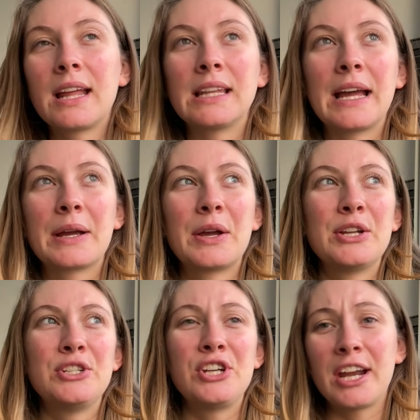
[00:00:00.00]
in like
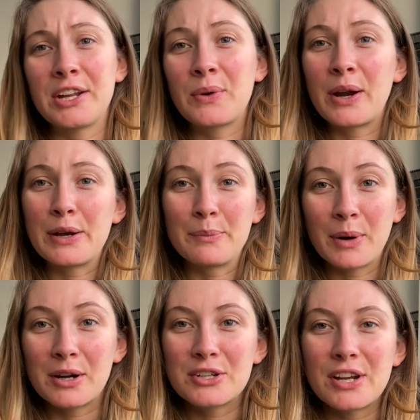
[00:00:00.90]
January to
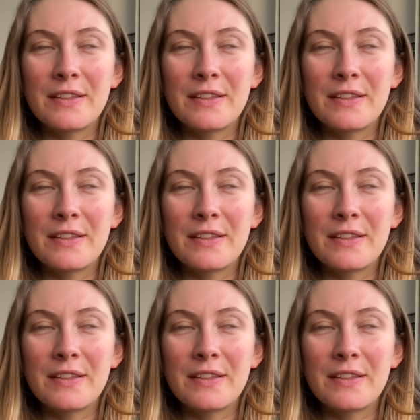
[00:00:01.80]
March.